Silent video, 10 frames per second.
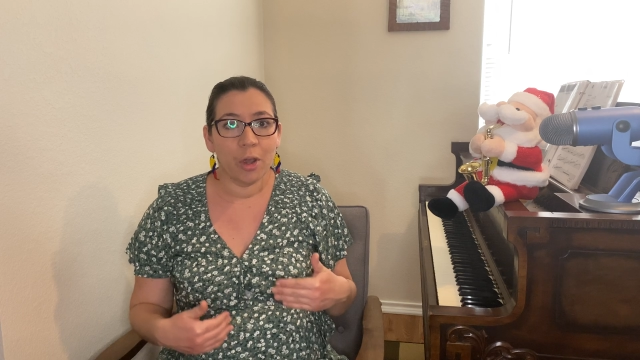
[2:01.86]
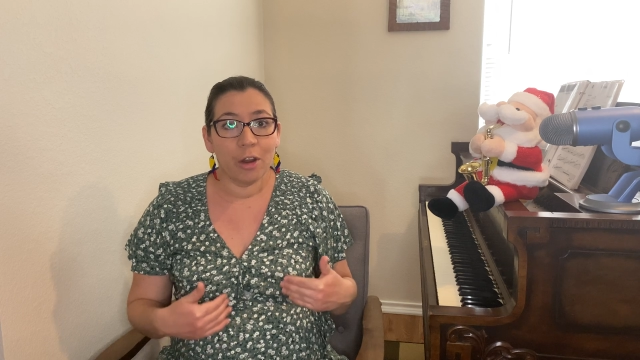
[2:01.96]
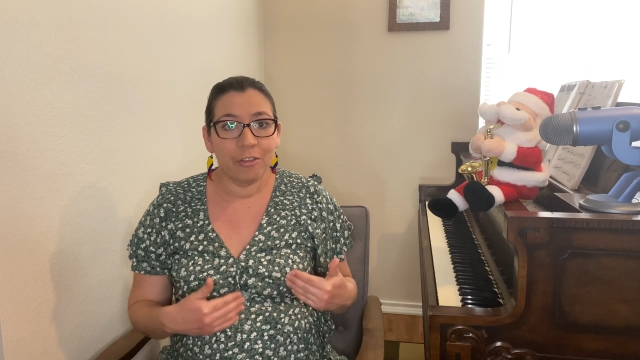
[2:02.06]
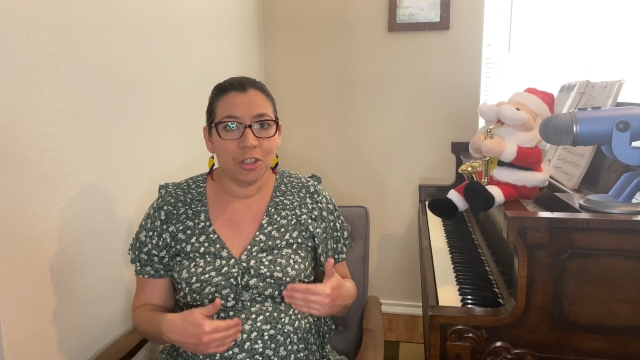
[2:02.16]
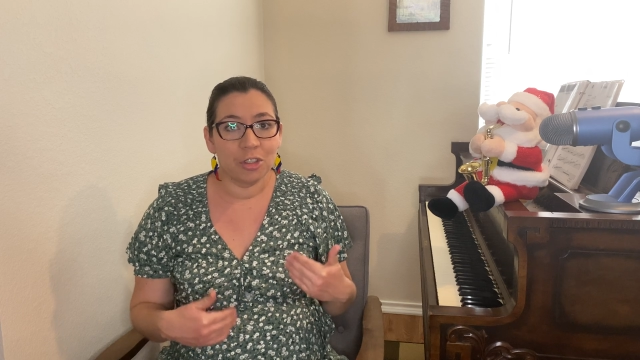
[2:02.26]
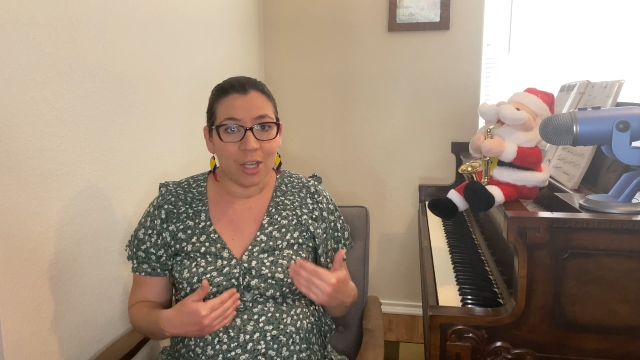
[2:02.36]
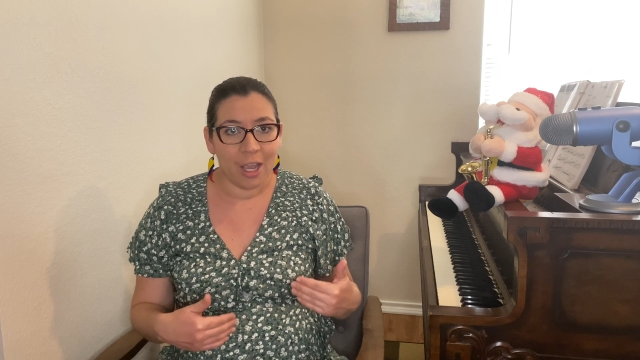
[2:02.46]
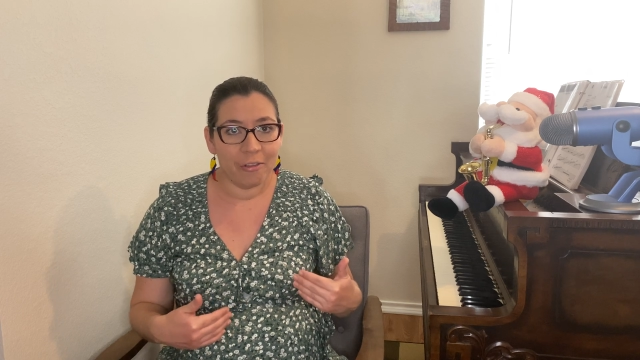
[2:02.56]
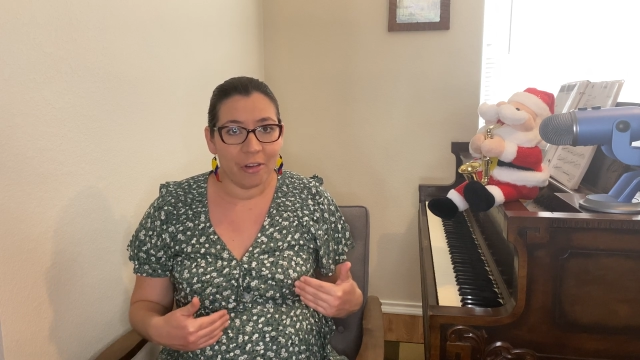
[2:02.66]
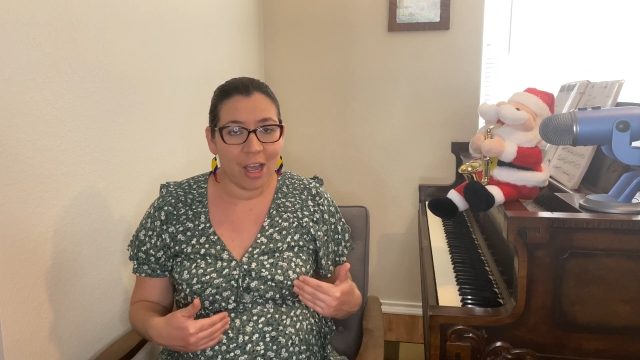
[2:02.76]
of your
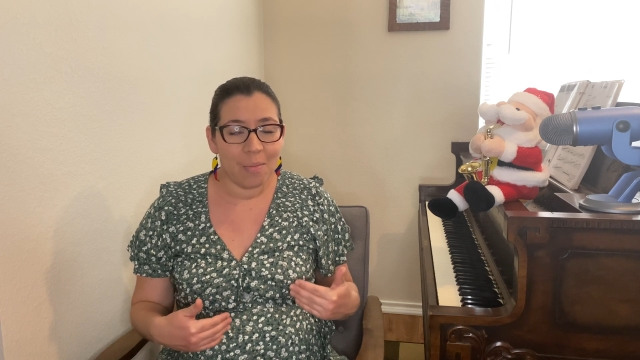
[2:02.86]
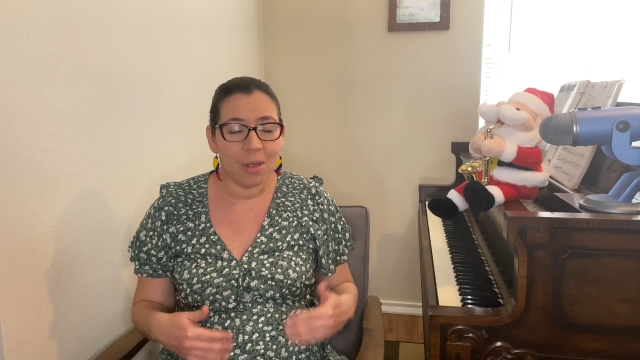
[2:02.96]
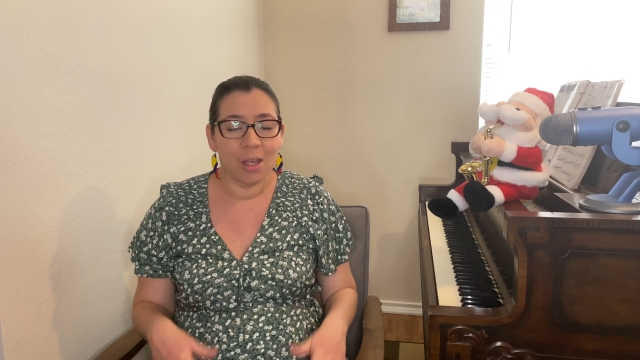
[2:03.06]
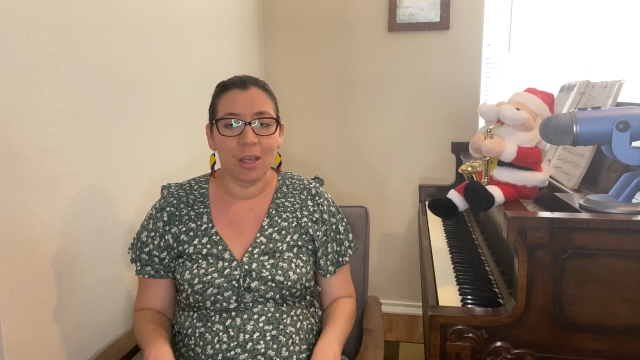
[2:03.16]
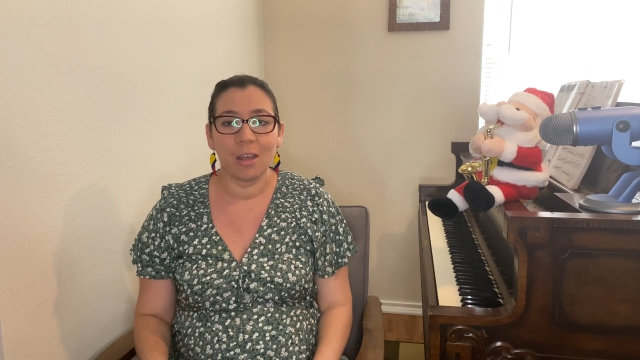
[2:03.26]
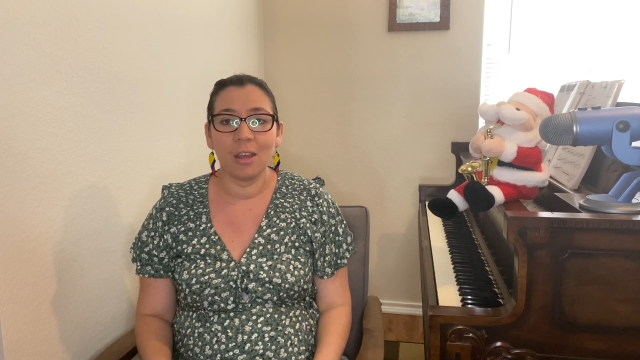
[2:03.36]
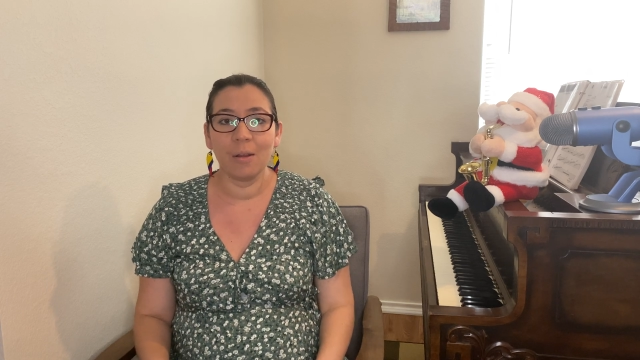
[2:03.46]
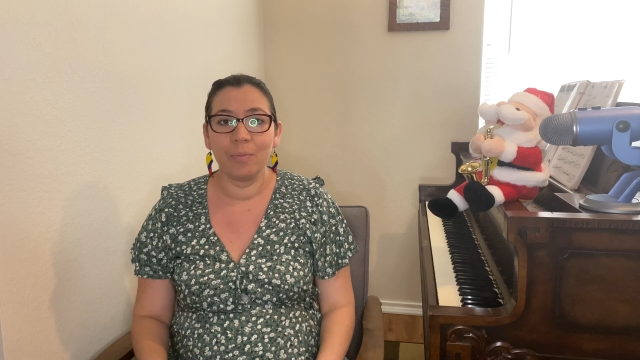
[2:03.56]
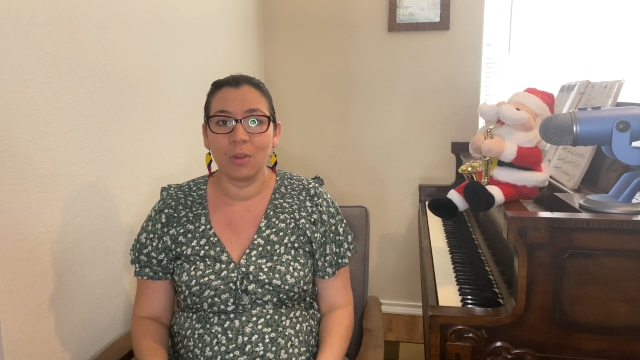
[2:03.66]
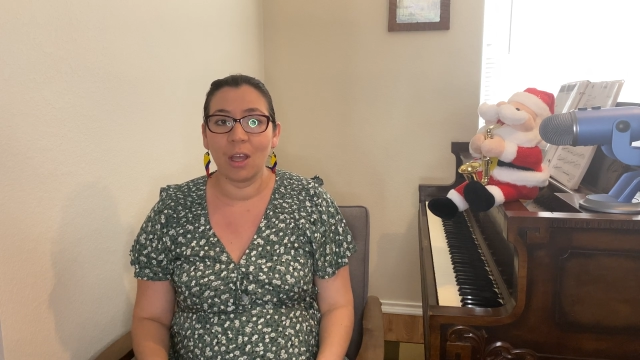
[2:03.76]
diaphragm,
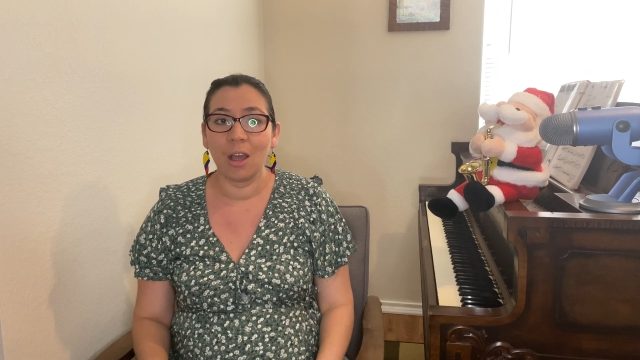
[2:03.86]
and